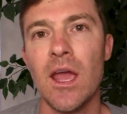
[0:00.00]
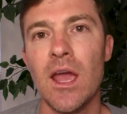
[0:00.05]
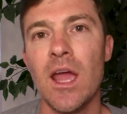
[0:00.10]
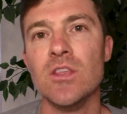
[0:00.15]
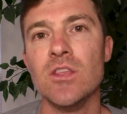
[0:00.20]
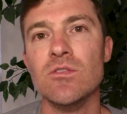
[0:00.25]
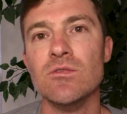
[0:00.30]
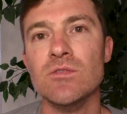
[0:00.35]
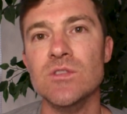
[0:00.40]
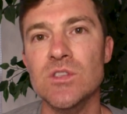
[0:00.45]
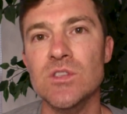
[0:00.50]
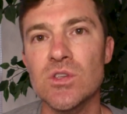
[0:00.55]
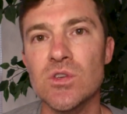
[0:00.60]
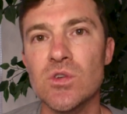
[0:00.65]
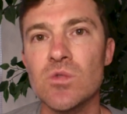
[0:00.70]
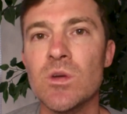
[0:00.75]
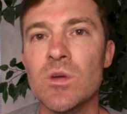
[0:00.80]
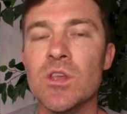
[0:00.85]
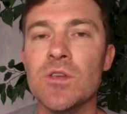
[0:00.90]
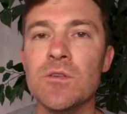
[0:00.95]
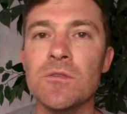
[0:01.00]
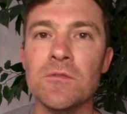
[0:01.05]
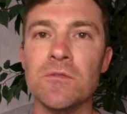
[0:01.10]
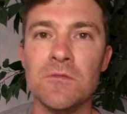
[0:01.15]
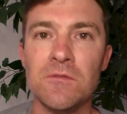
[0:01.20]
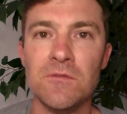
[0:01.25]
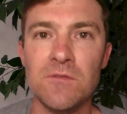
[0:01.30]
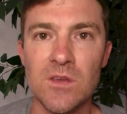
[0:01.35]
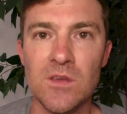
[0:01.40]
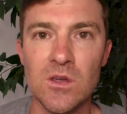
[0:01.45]
and you do what you
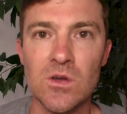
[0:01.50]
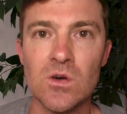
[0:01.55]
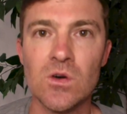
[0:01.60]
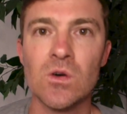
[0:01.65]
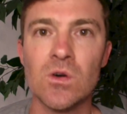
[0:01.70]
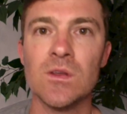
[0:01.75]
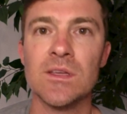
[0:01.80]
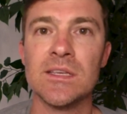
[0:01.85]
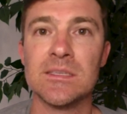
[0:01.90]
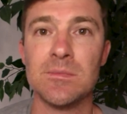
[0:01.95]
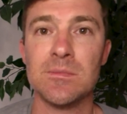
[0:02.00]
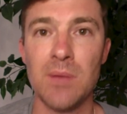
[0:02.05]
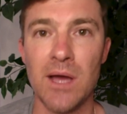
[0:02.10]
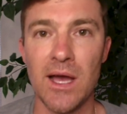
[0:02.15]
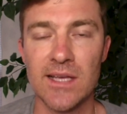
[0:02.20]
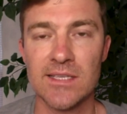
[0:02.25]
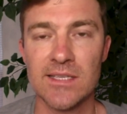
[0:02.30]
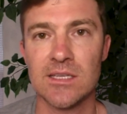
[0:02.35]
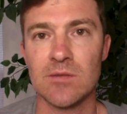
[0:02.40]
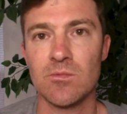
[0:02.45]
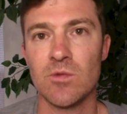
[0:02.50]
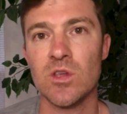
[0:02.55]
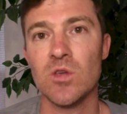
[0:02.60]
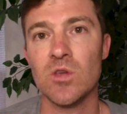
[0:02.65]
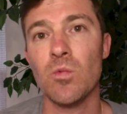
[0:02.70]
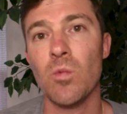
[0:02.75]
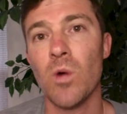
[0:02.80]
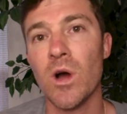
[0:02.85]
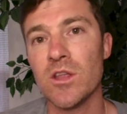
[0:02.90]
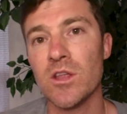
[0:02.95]
feel is best and what
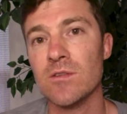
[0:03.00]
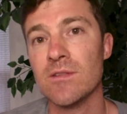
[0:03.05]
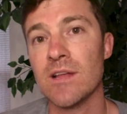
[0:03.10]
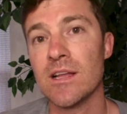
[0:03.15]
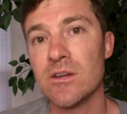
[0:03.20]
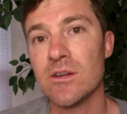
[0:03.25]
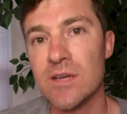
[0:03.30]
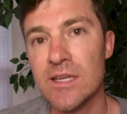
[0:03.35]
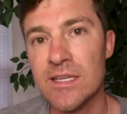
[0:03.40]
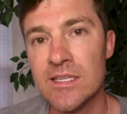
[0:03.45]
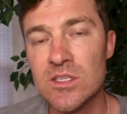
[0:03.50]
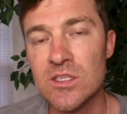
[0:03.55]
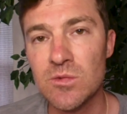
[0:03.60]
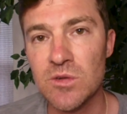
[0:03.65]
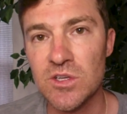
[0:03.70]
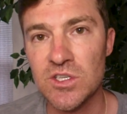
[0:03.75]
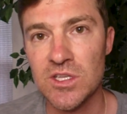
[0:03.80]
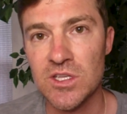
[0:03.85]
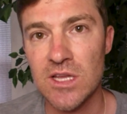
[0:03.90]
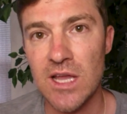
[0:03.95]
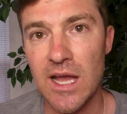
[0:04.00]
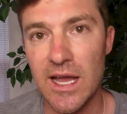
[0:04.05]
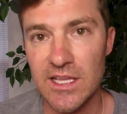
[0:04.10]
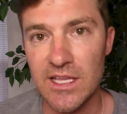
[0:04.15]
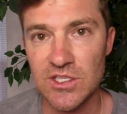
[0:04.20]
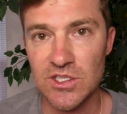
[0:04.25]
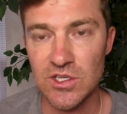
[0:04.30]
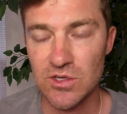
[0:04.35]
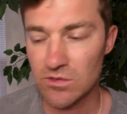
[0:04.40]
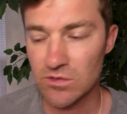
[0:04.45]
you want. You let your intuition
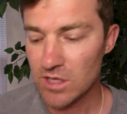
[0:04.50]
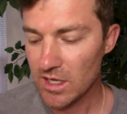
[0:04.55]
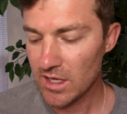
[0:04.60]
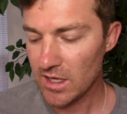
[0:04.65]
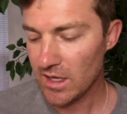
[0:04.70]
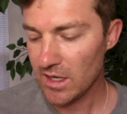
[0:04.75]
guide you.